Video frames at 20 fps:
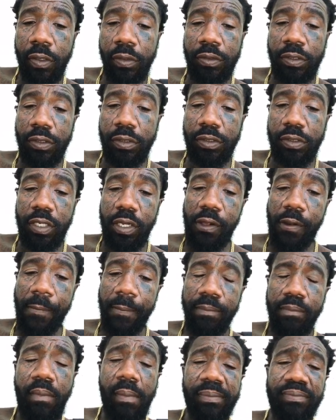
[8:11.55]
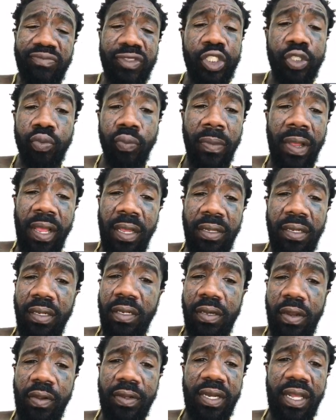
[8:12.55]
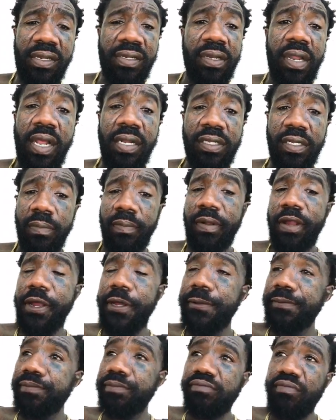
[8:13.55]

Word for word: I mean, still, it's regular though. It ain't nothing, bro.